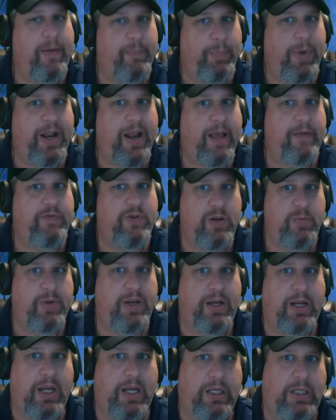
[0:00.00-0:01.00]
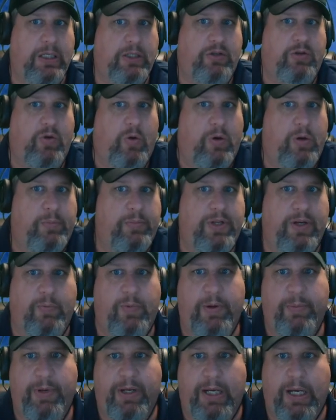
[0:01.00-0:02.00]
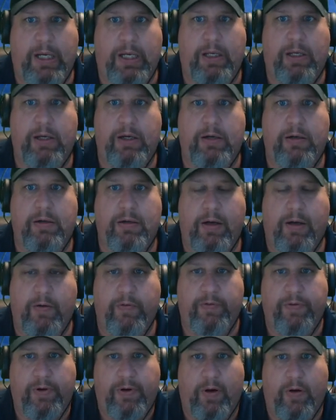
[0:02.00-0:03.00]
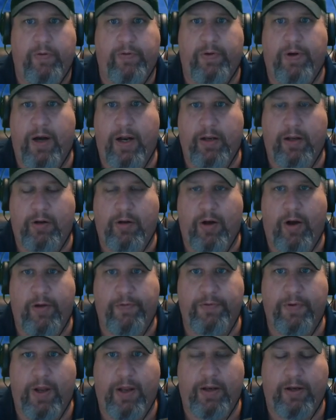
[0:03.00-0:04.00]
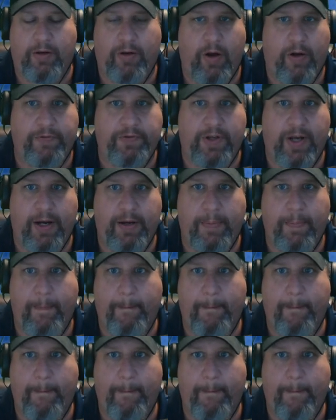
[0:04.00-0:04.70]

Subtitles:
but have you been getting the storms that we've been getting here over on the Gulf side?